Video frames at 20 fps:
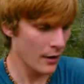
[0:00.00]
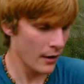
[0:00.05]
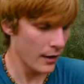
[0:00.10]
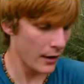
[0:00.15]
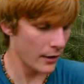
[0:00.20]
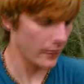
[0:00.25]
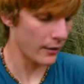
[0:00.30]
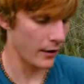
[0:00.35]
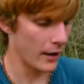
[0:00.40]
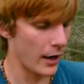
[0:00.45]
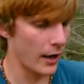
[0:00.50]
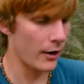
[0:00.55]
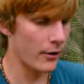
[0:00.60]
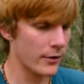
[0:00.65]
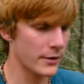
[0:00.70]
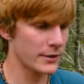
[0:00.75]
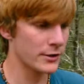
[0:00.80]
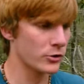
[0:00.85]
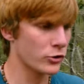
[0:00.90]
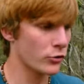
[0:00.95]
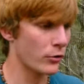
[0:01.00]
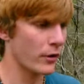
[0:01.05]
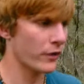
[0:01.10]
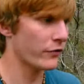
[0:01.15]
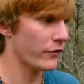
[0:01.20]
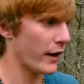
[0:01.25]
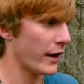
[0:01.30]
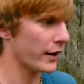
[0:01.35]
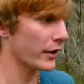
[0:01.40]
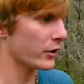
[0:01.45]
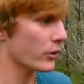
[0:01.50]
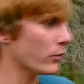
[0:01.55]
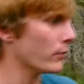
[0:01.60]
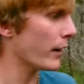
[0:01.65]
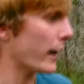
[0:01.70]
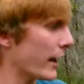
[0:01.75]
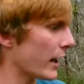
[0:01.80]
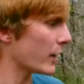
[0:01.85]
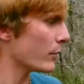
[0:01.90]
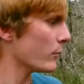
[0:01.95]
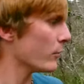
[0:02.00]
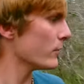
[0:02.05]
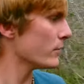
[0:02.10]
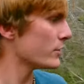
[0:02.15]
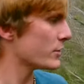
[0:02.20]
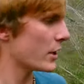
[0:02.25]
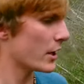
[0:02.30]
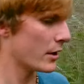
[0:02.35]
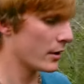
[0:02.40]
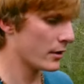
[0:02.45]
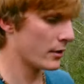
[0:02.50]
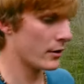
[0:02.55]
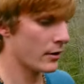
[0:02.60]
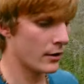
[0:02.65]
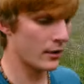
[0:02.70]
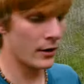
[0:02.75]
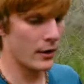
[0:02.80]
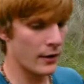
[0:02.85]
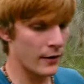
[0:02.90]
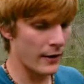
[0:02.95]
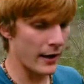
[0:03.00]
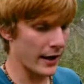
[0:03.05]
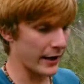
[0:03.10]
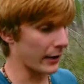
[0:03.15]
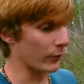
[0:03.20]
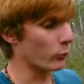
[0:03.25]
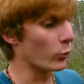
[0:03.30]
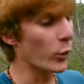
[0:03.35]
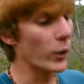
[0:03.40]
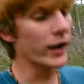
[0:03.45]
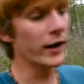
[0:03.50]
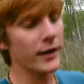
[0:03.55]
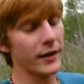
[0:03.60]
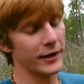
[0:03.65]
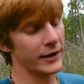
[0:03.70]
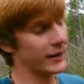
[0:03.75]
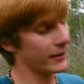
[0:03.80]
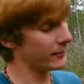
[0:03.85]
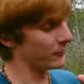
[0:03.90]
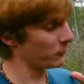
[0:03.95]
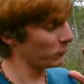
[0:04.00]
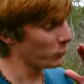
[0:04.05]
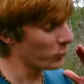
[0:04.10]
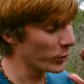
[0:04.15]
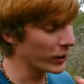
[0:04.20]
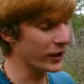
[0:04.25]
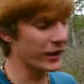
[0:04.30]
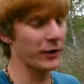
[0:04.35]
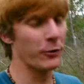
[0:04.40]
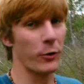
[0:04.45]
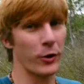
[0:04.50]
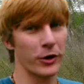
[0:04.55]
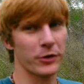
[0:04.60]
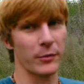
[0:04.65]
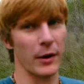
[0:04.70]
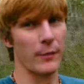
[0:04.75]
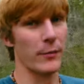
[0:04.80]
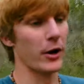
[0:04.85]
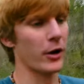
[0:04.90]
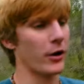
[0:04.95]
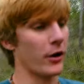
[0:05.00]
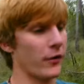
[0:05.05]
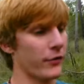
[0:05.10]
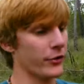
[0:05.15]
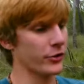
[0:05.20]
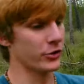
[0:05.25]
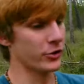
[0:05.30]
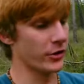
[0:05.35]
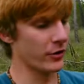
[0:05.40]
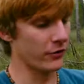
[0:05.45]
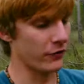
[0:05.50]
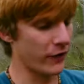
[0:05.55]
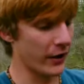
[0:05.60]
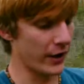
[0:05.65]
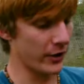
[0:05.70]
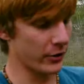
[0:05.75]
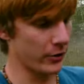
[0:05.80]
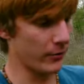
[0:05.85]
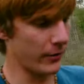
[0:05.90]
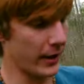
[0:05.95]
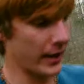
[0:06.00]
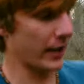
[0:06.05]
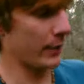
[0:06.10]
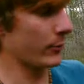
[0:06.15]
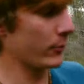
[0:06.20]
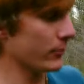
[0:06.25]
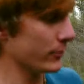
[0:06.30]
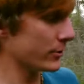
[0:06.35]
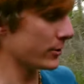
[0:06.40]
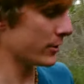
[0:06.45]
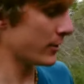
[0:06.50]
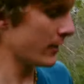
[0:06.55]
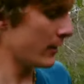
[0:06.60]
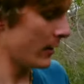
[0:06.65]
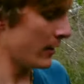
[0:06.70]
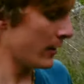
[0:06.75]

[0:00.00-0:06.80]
I don't know, I always enjoy finding new animals, and I really, really worked my butt off this year to find new animals.